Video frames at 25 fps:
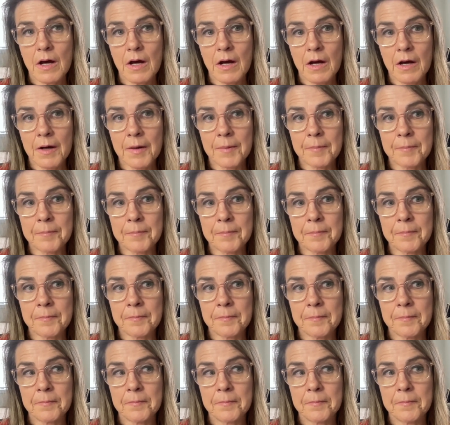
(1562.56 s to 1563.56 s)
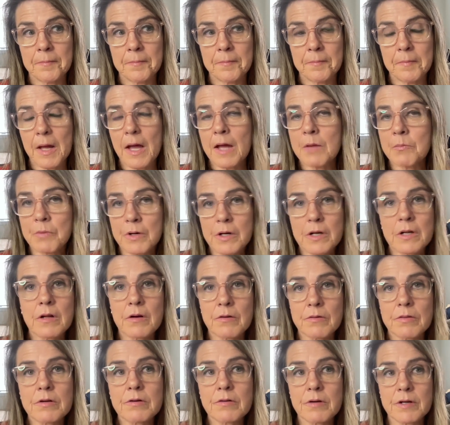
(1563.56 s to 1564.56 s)
And what
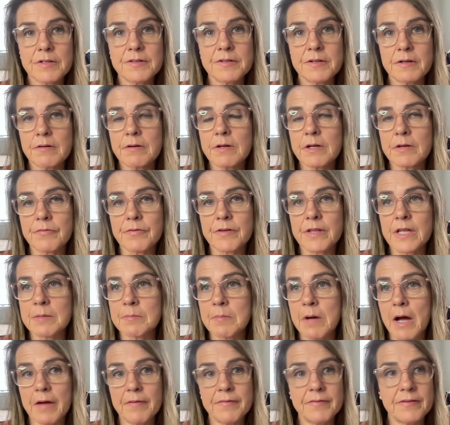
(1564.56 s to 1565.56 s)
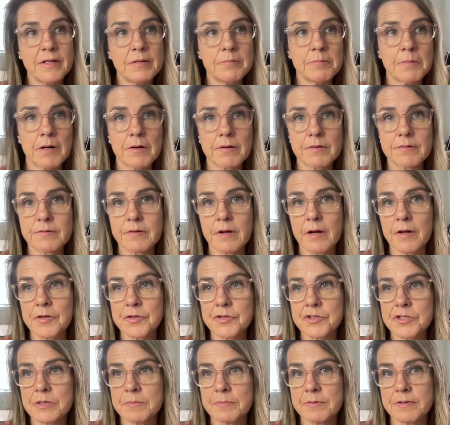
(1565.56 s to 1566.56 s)
are the criteria for them? I've seen merit
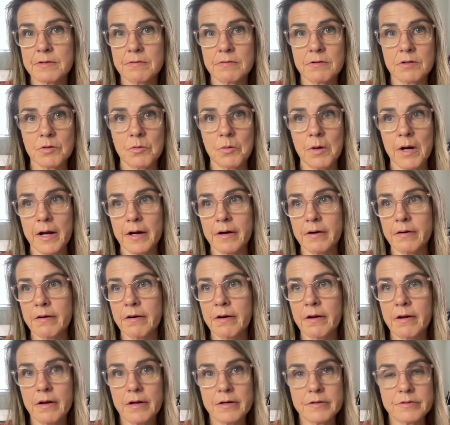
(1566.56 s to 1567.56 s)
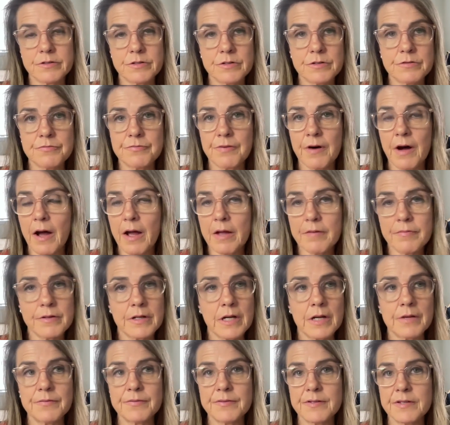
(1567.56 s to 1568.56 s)
scholarships that require a 2.5,
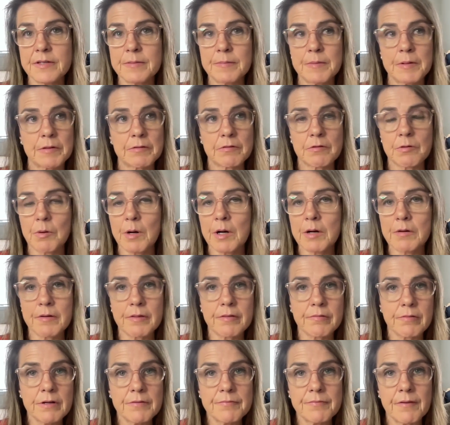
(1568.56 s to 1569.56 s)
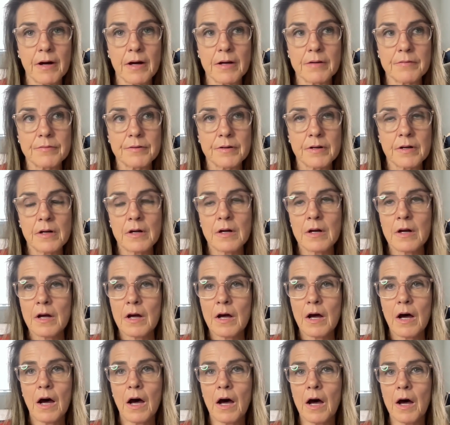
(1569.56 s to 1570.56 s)
and I've seen them that require a
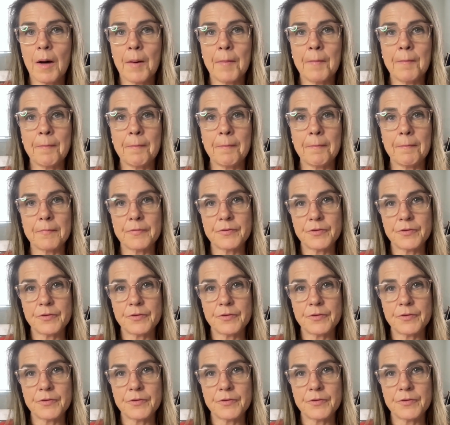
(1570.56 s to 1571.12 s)
3.5.